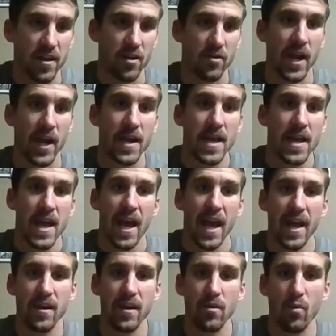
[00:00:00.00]
Okay.
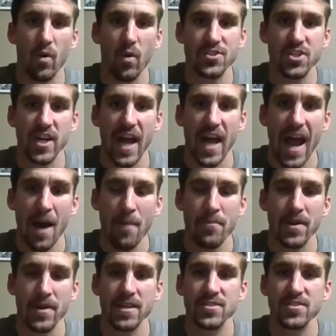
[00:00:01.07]
And what's going to
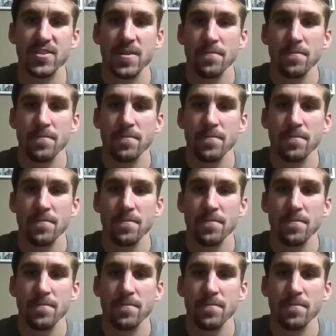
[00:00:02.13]
happen is